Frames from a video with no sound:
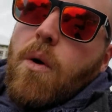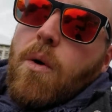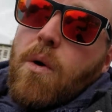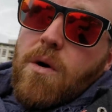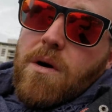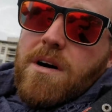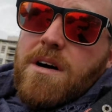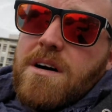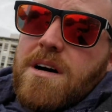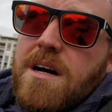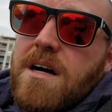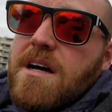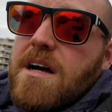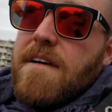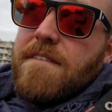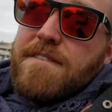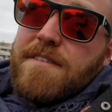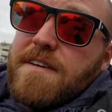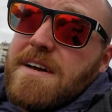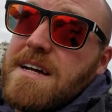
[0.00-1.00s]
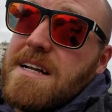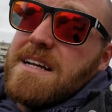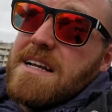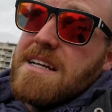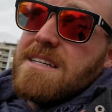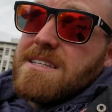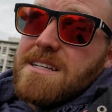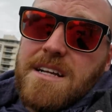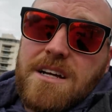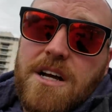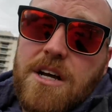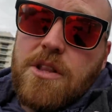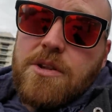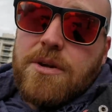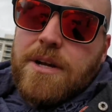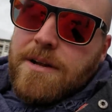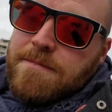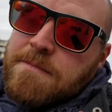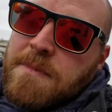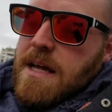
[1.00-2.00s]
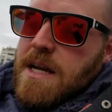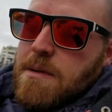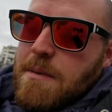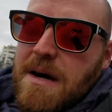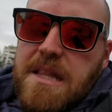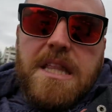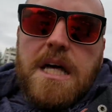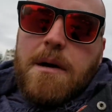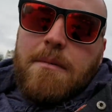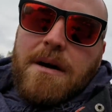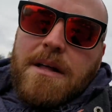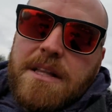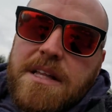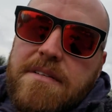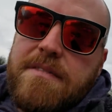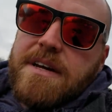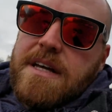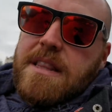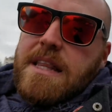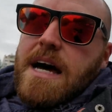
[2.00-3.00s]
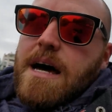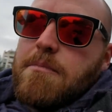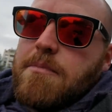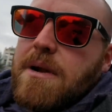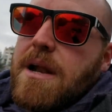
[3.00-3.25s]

Or if it isn't included, then you might think about leaving that.